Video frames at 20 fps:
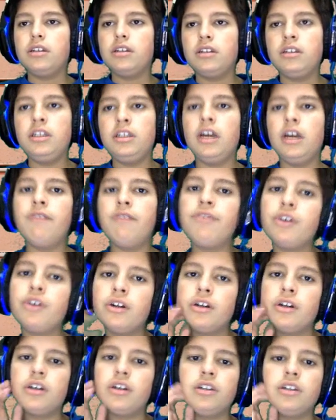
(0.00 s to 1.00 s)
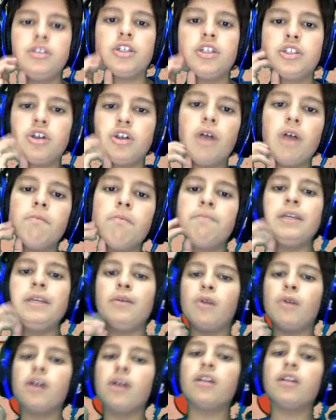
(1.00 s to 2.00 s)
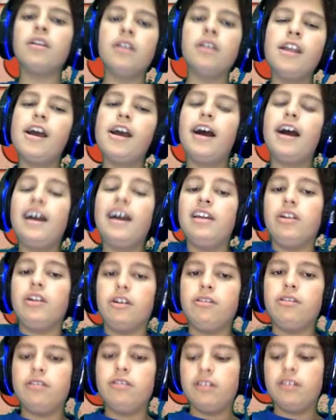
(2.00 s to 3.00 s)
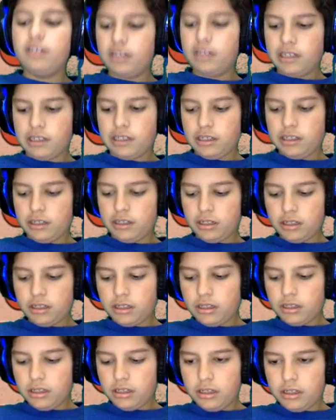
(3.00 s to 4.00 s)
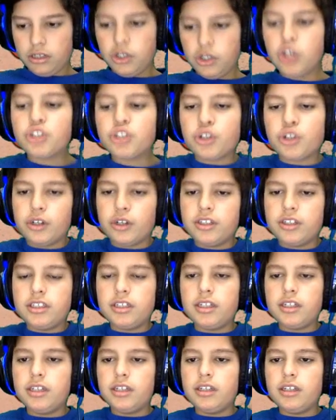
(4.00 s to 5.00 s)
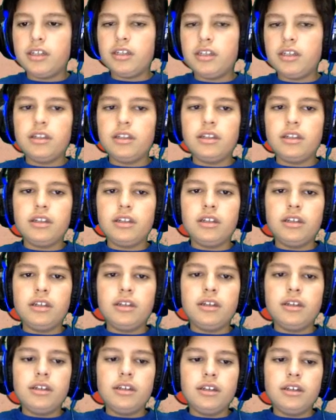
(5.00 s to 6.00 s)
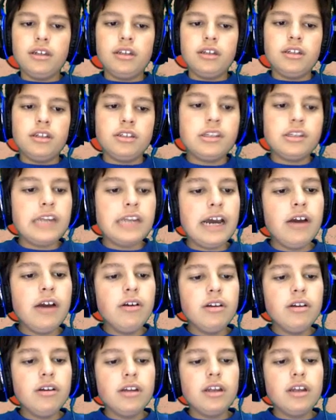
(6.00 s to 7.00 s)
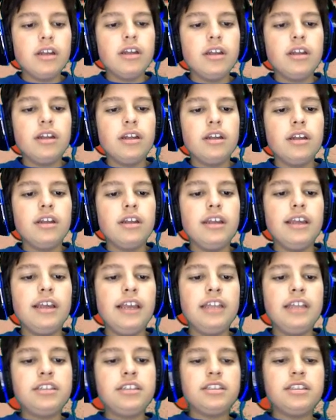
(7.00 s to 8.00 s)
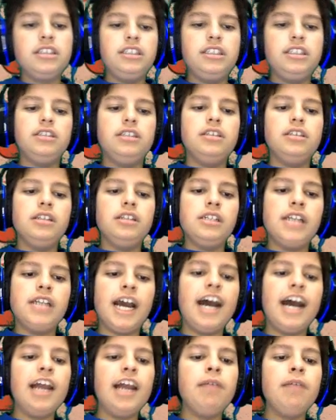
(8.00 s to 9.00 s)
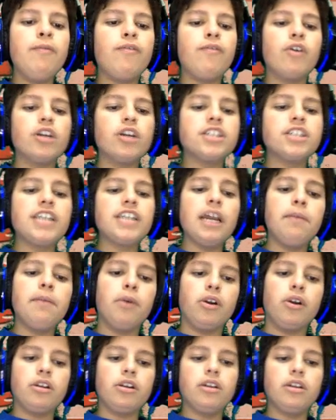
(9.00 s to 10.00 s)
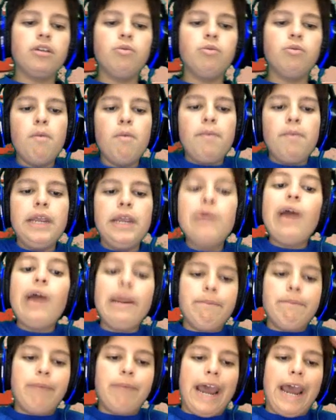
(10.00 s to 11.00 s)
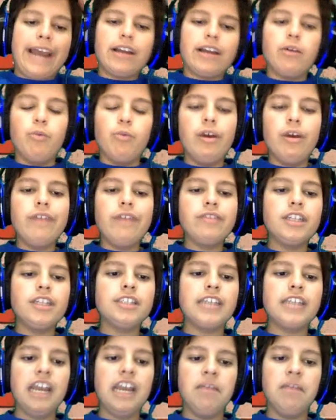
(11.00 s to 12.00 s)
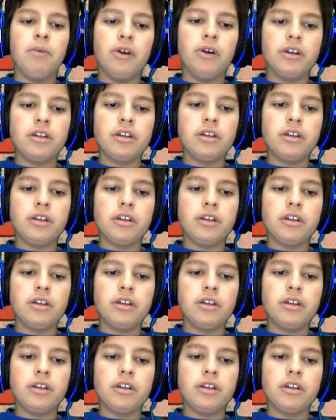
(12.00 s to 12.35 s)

other, the zombie one? I don't know. Your choice. So now, it's time for the sideboard. We'll be right back with the sideboard.